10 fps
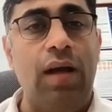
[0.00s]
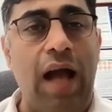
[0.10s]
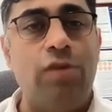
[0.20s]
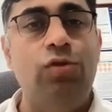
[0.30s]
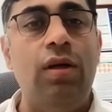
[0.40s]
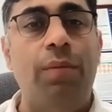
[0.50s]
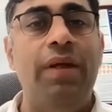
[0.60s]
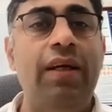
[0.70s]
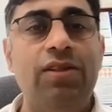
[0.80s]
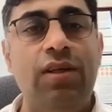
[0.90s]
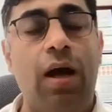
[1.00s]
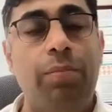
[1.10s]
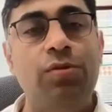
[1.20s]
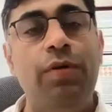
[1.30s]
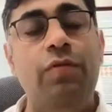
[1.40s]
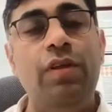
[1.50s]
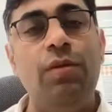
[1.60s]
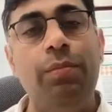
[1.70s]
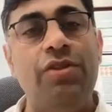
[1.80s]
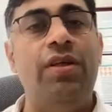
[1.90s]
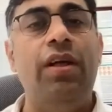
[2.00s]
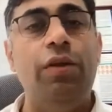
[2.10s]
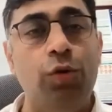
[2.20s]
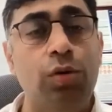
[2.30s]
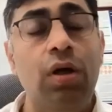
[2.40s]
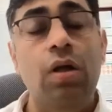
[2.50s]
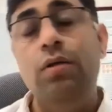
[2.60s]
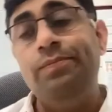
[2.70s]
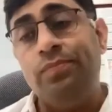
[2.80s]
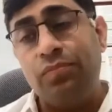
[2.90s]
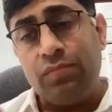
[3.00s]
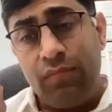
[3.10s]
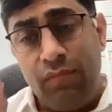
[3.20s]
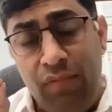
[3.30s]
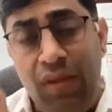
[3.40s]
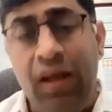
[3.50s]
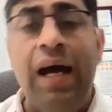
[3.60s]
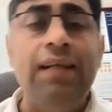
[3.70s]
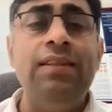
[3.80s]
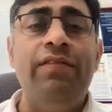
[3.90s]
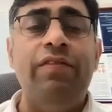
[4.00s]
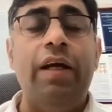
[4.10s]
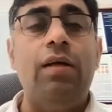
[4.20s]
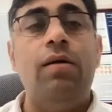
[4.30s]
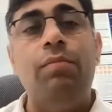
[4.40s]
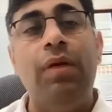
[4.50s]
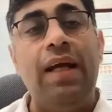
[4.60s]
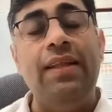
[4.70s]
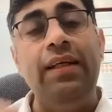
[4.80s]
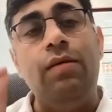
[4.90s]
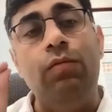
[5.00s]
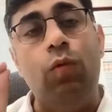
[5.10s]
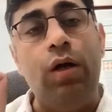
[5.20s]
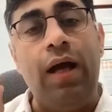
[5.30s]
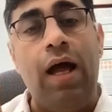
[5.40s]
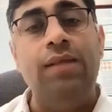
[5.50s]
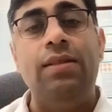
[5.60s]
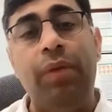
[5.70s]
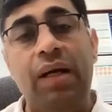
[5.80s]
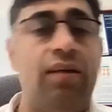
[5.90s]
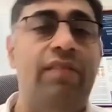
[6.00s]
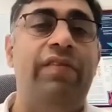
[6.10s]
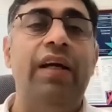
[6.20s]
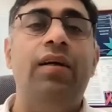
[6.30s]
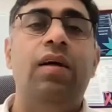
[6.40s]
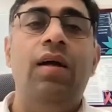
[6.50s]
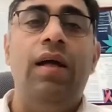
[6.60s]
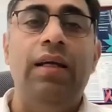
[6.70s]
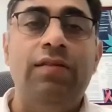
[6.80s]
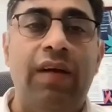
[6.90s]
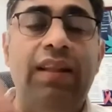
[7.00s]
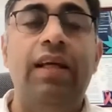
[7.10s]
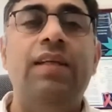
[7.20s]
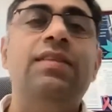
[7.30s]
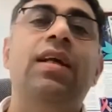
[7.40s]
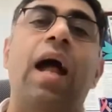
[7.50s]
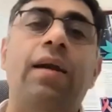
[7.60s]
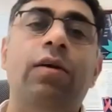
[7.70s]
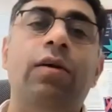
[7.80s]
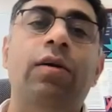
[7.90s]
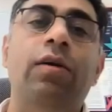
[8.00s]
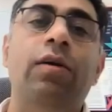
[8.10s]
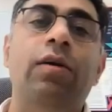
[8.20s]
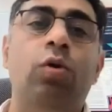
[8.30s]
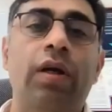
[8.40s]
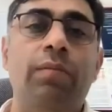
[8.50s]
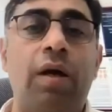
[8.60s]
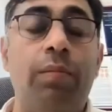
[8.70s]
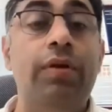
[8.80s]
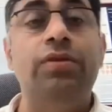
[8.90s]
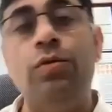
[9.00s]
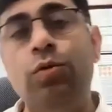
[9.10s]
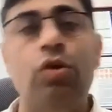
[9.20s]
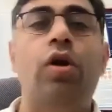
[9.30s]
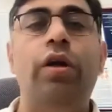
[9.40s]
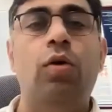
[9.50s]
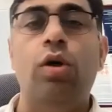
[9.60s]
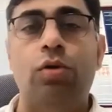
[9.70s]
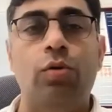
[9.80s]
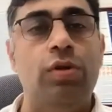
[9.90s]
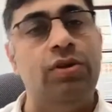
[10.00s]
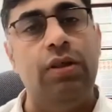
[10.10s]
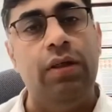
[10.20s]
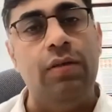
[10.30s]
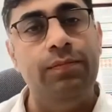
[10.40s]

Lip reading: actual communication happens between the patient and you has an effect. But I think what has a better effect is when there is a hand holding by a person who's already gone through the journey.